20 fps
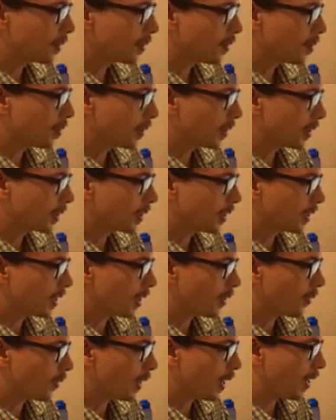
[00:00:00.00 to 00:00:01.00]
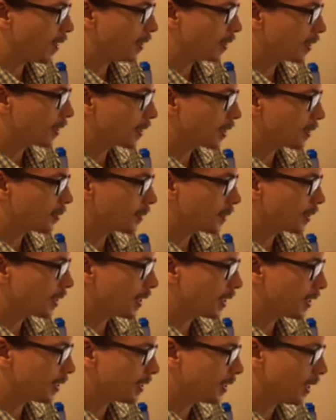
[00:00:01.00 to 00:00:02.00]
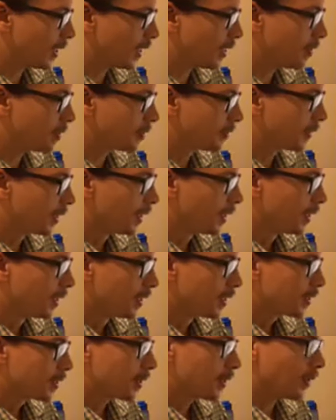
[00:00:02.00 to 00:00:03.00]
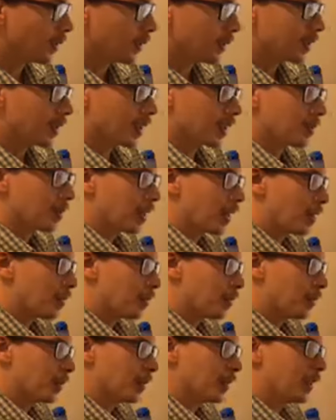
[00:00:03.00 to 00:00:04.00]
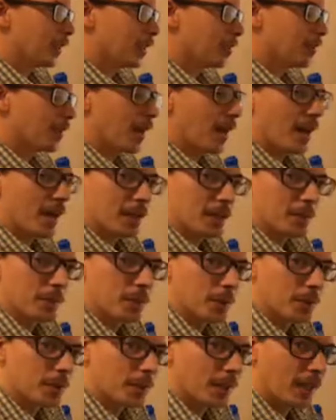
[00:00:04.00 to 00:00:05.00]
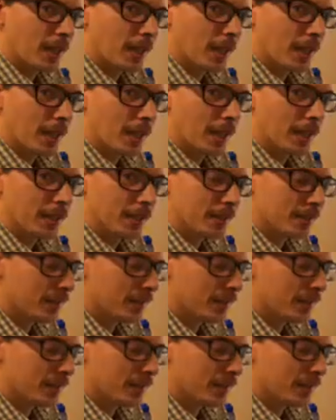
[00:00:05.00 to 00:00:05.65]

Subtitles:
people are actually kind of rounded because this one's kind of tight. So we talked about how people lean back and push the head.